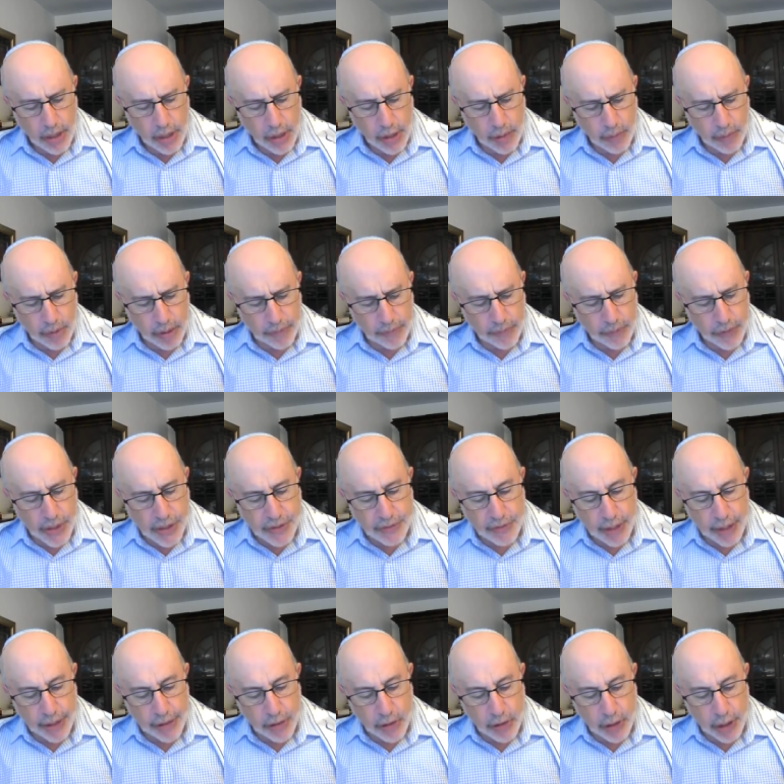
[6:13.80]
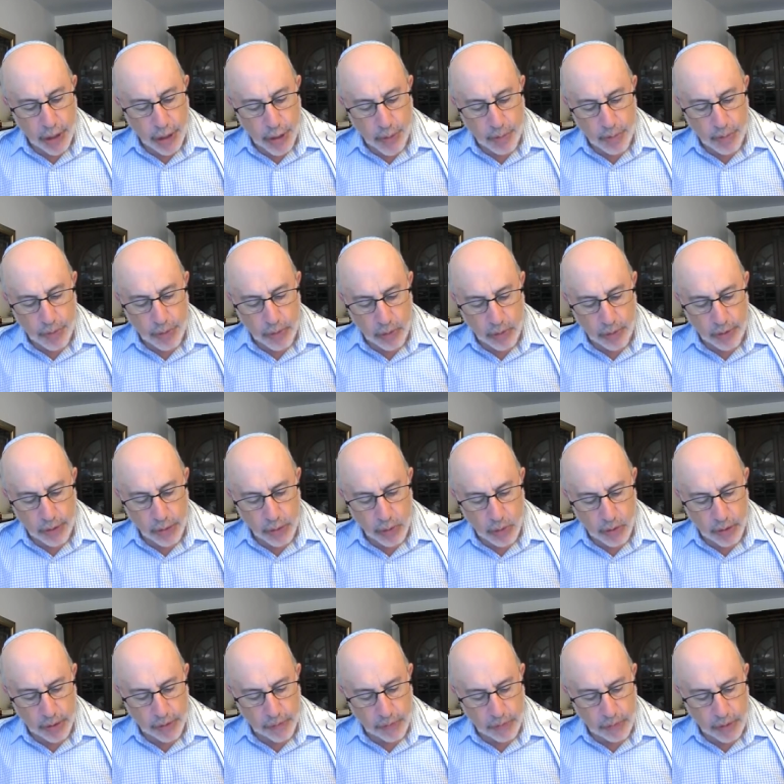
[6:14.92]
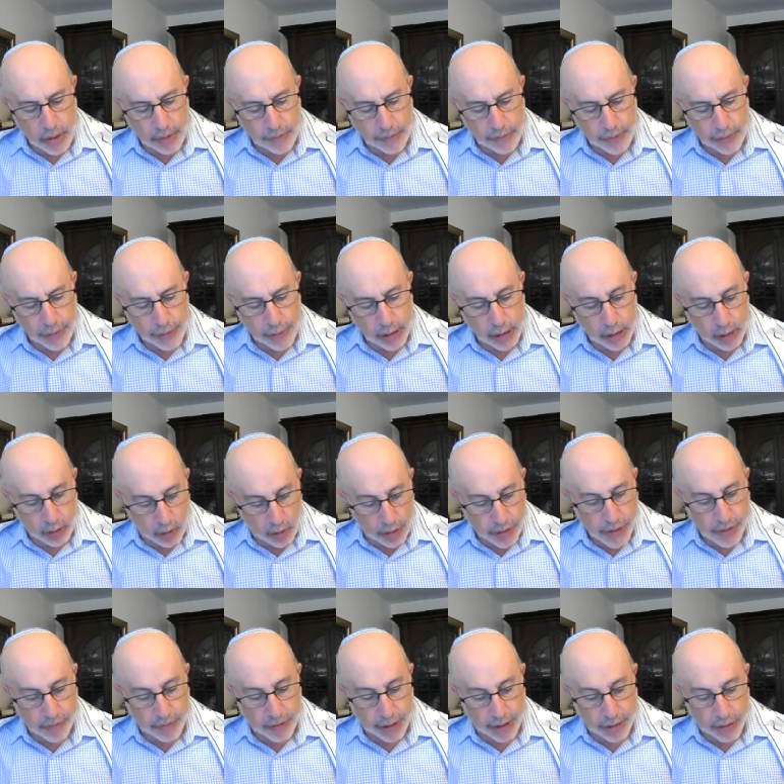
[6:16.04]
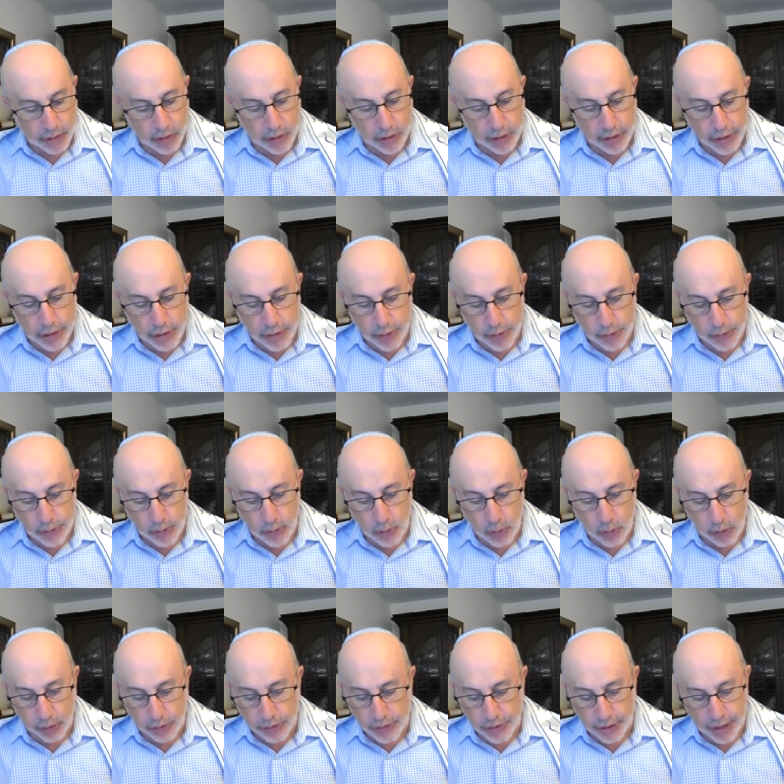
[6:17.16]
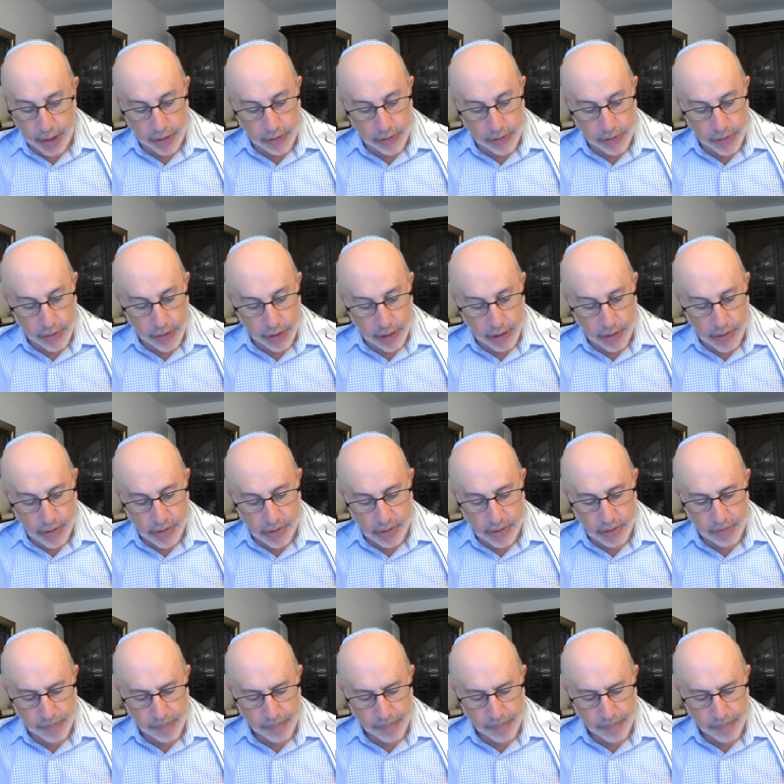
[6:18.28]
The reverence of Adonai is pure, enduring forever. The laws of Adonai are true, altogether just.